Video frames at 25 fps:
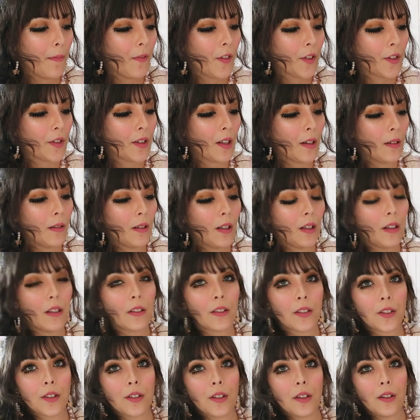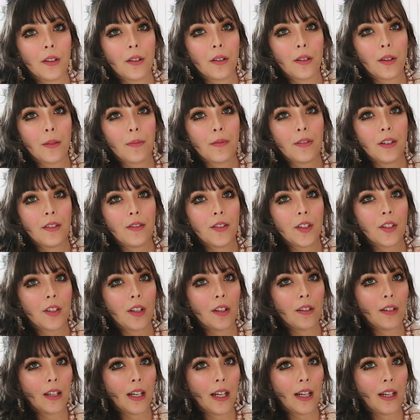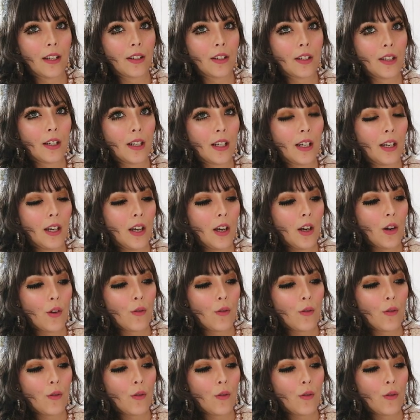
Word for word: for so long so the previous owner actually